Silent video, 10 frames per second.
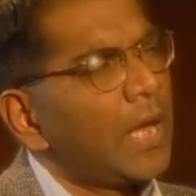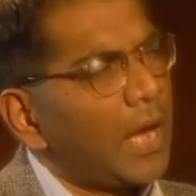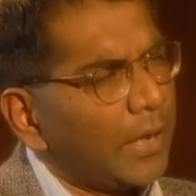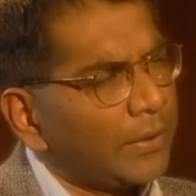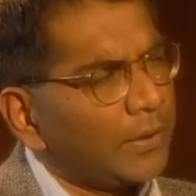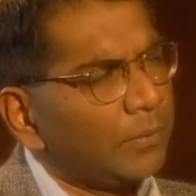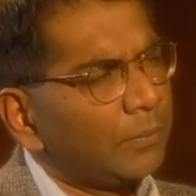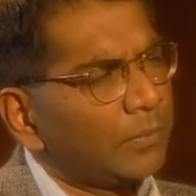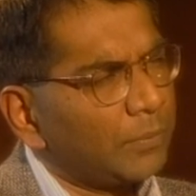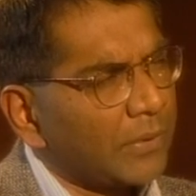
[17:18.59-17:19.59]
I think
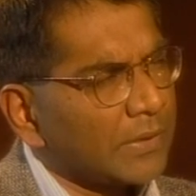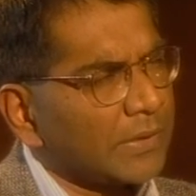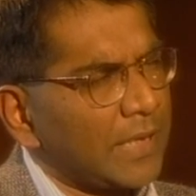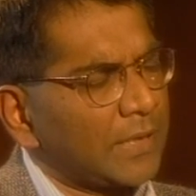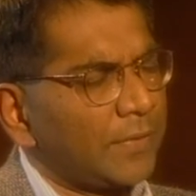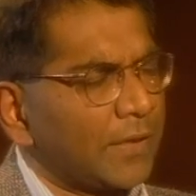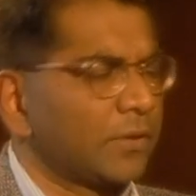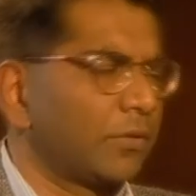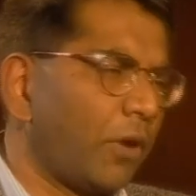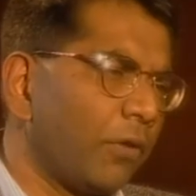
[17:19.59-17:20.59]
the personal
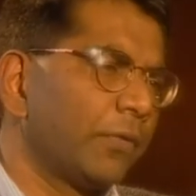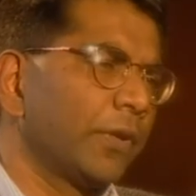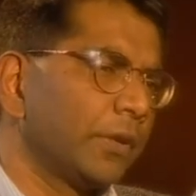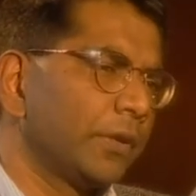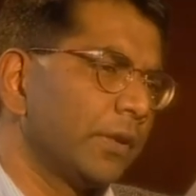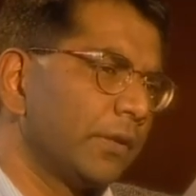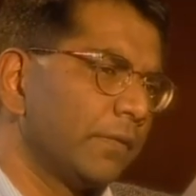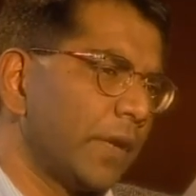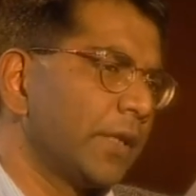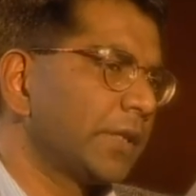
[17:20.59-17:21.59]
satisfaction of offering
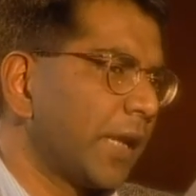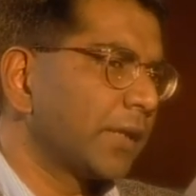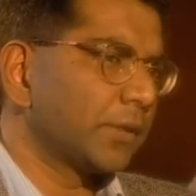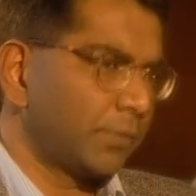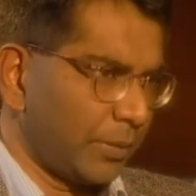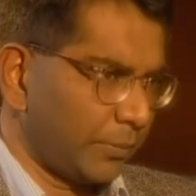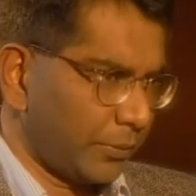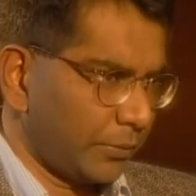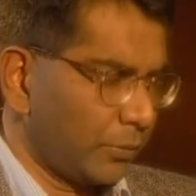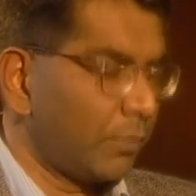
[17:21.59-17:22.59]
very talented
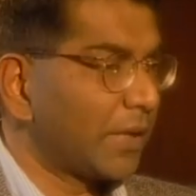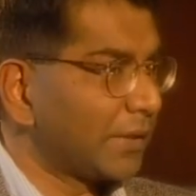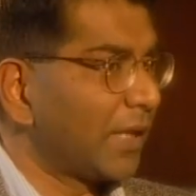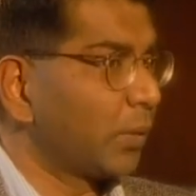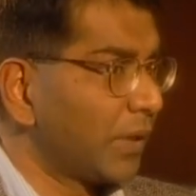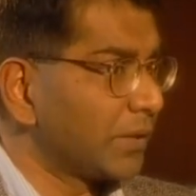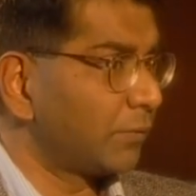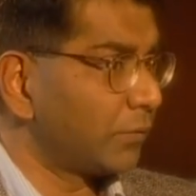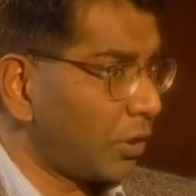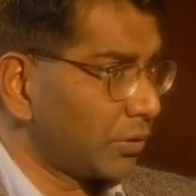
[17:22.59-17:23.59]
people who might otherwise have
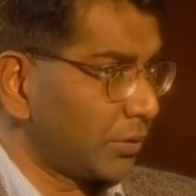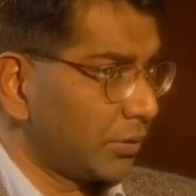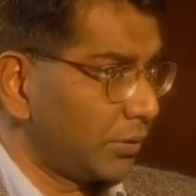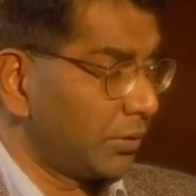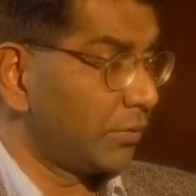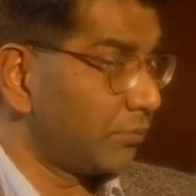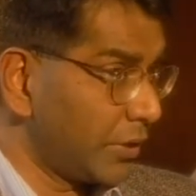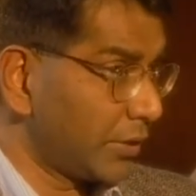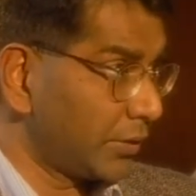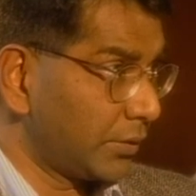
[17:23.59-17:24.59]
not
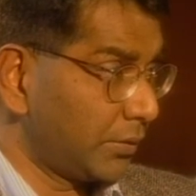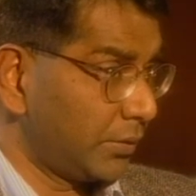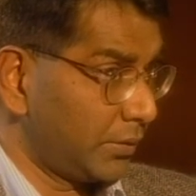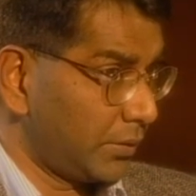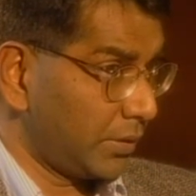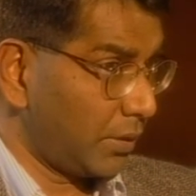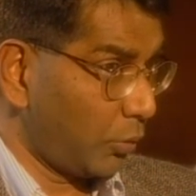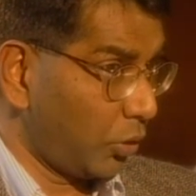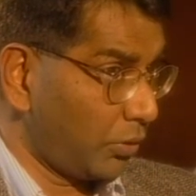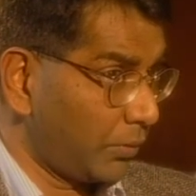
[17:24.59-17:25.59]
written a
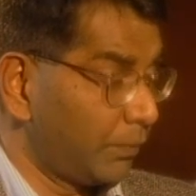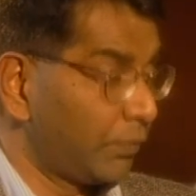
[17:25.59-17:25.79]
book,